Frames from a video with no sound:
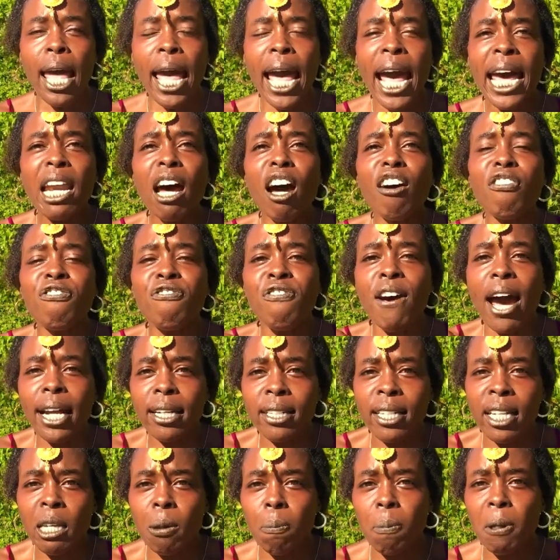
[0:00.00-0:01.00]
at
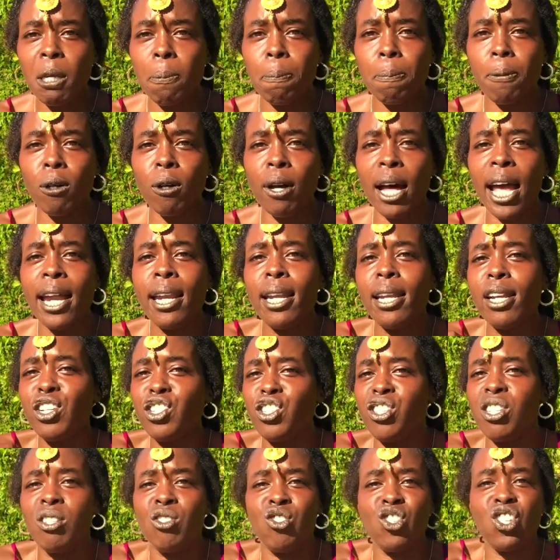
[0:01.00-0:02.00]
affecting people and
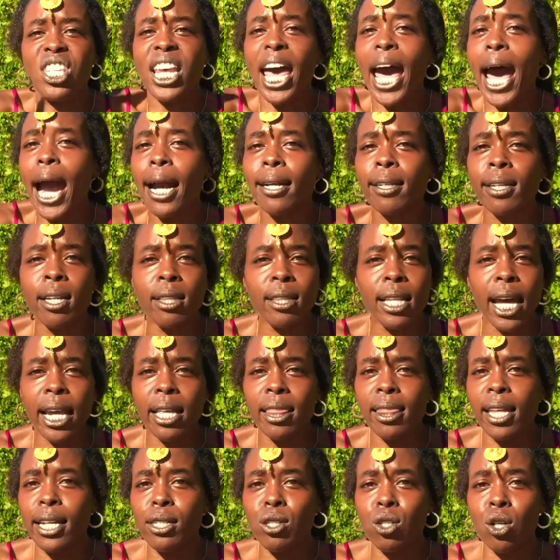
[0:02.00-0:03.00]
just acting
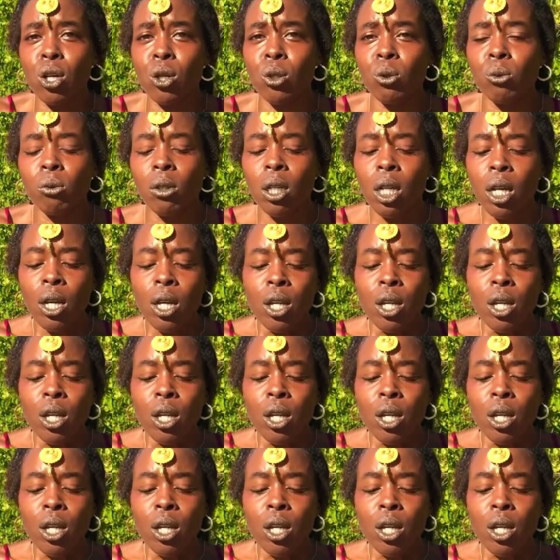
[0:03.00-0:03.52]
like they don't.